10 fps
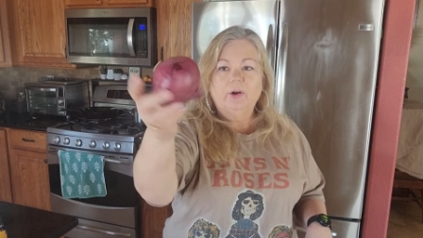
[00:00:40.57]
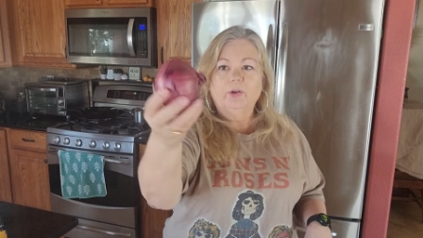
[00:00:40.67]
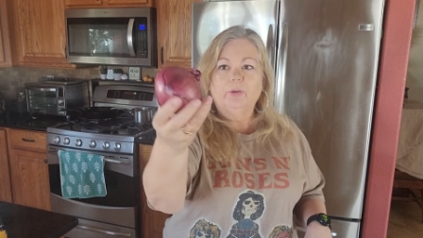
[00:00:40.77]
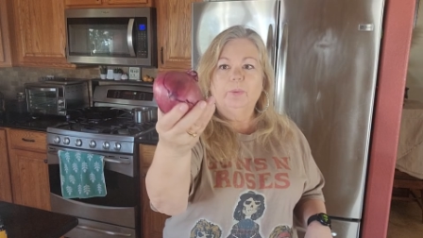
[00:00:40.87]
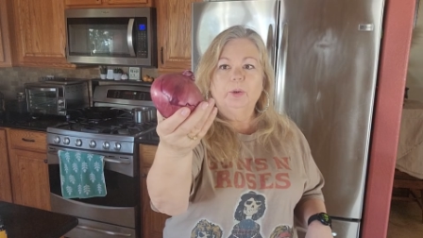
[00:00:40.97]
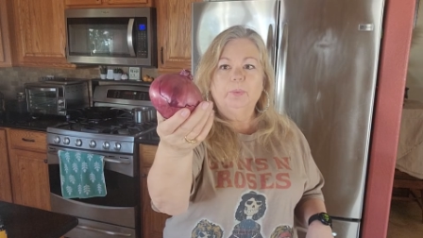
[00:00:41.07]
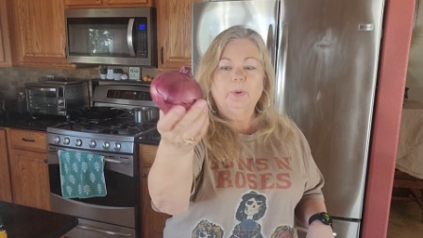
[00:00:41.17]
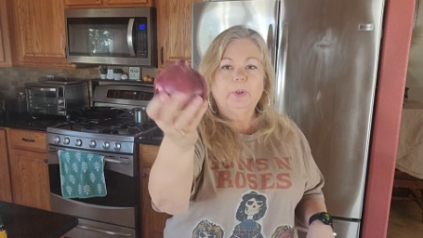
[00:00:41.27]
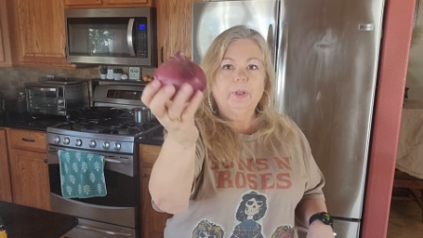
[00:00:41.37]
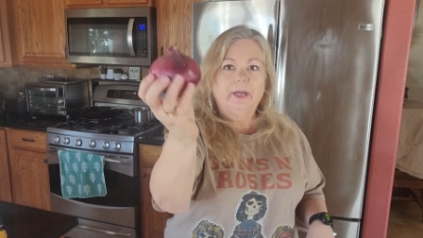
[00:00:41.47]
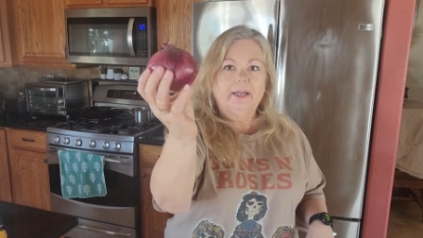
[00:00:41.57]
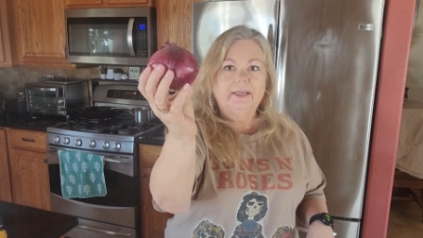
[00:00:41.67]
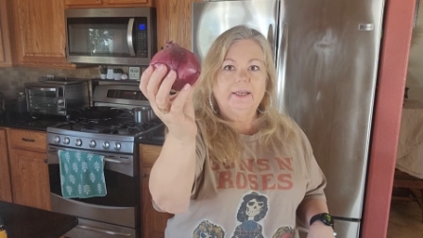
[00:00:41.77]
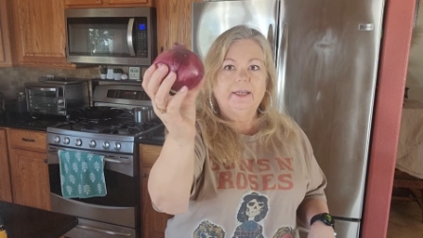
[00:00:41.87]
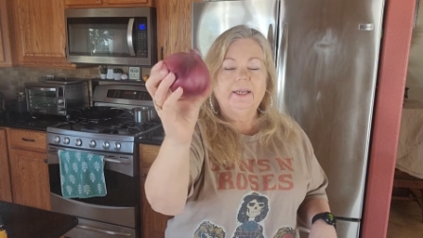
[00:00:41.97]
or the purple
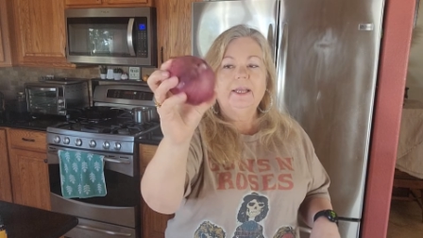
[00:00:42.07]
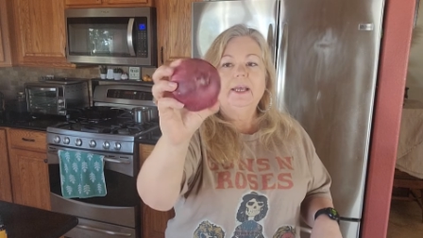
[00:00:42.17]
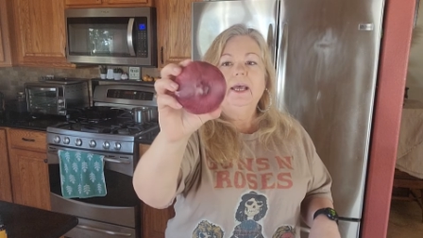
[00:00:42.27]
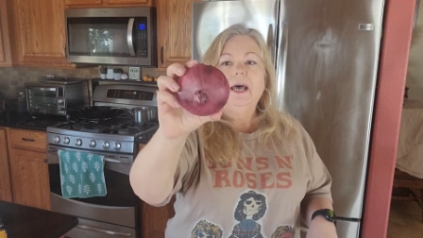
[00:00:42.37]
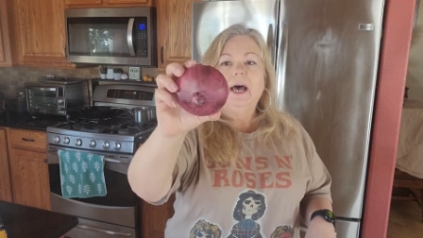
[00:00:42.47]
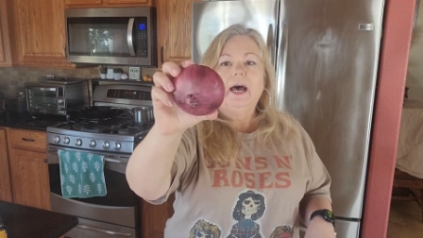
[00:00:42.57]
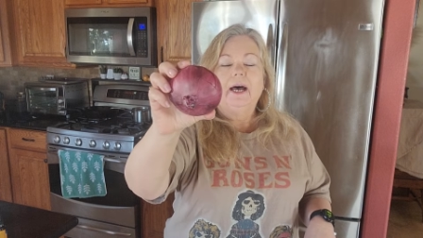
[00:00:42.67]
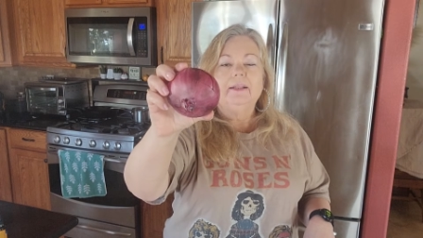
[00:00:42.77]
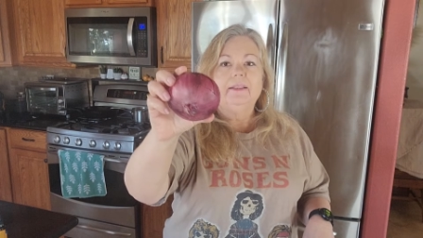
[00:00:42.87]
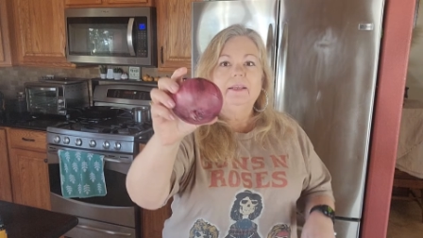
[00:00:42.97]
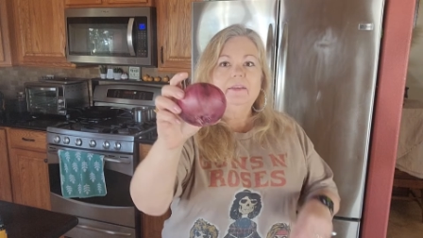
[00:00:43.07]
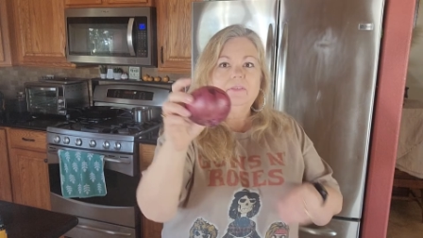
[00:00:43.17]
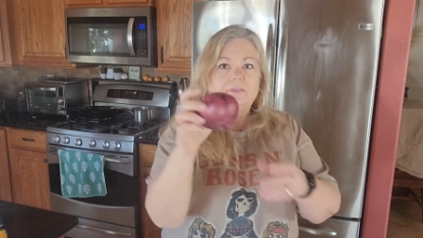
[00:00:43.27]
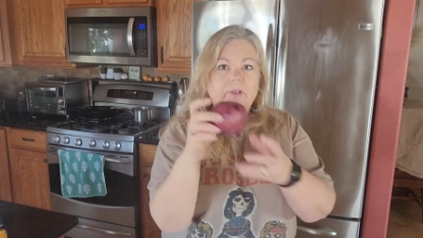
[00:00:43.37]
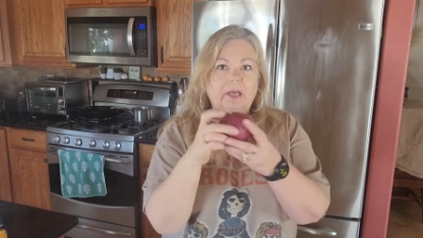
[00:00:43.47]
onion.
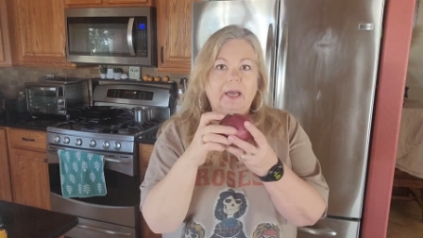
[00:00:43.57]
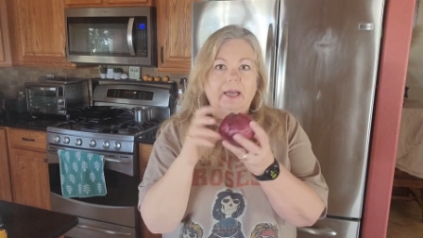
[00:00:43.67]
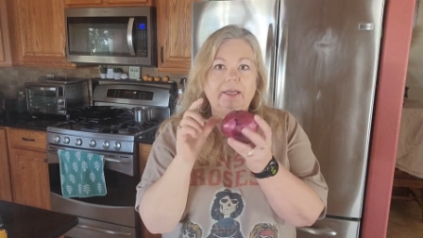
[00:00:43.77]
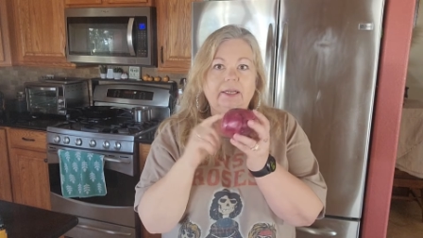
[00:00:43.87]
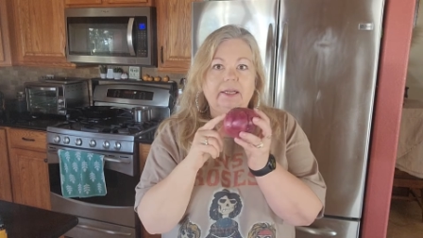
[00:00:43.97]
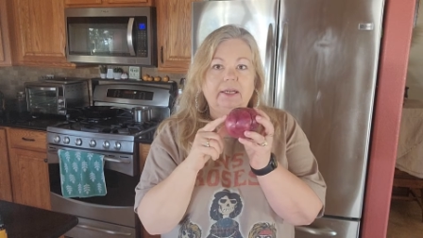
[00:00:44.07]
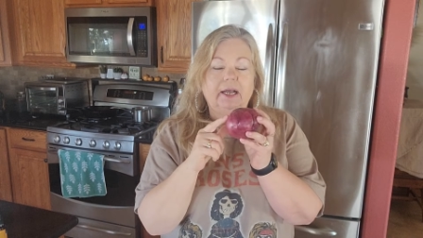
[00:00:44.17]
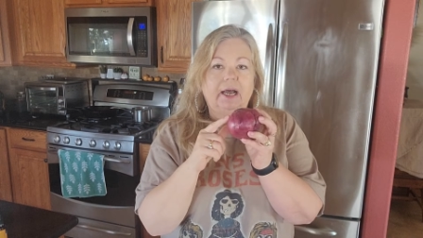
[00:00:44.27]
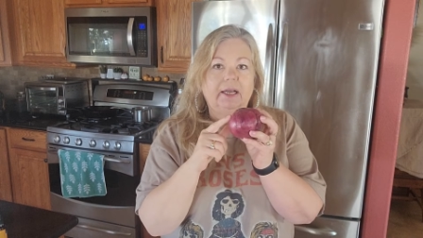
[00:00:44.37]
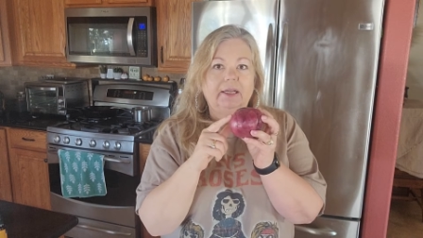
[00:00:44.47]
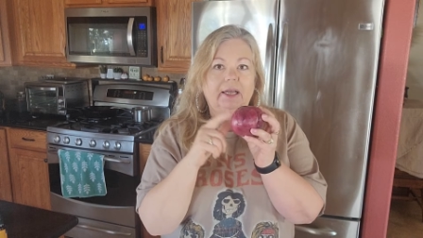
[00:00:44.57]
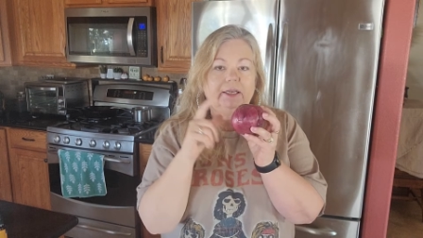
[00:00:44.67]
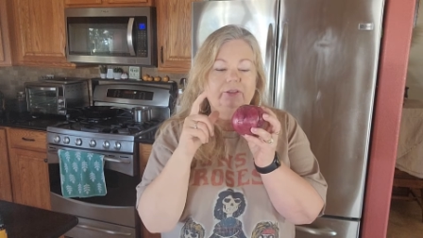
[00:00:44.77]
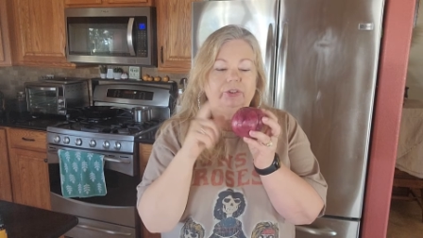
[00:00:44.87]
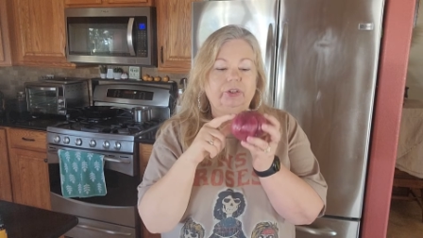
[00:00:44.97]
This onion I
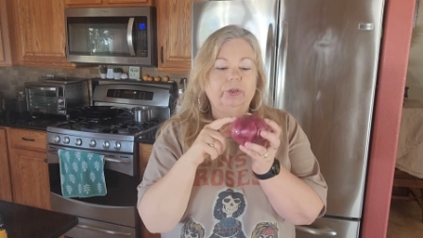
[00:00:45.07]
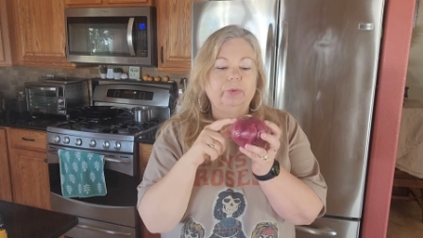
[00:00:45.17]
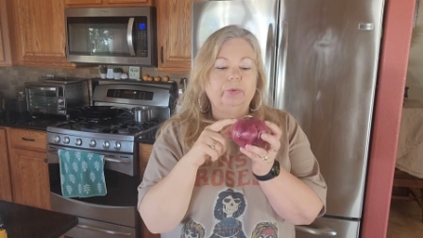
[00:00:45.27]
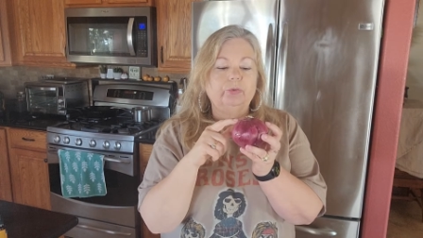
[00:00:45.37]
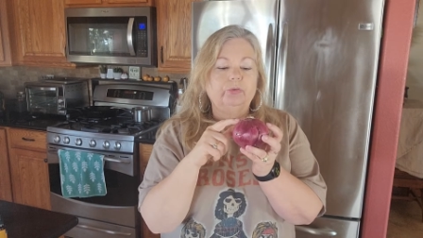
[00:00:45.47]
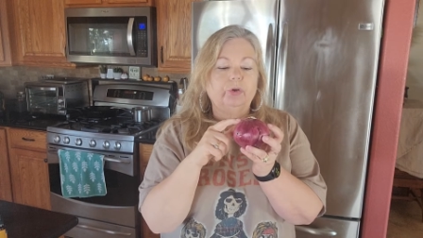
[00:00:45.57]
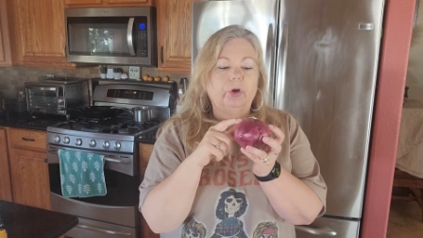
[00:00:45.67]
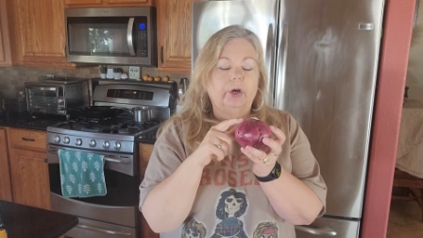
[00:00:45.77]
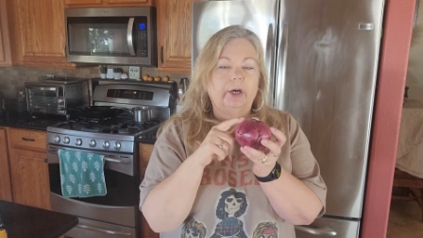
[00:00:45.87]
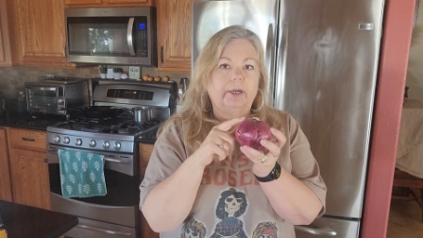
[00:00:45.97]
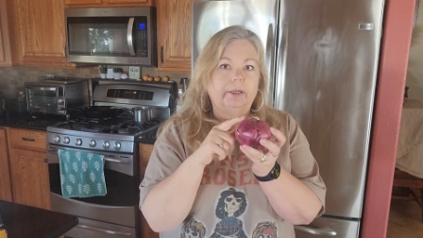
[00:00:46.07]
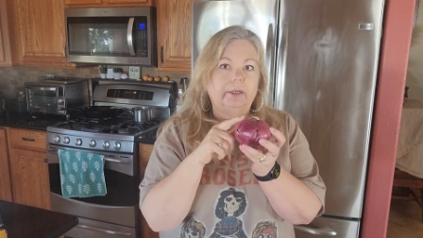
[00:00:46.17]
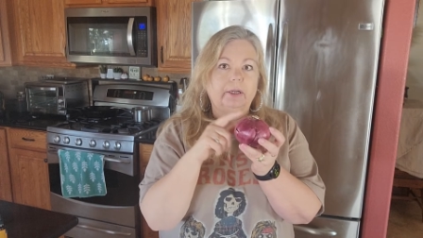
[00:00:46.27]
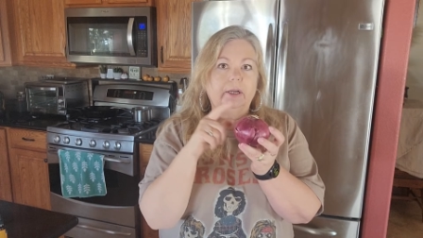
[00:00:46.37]
like to use on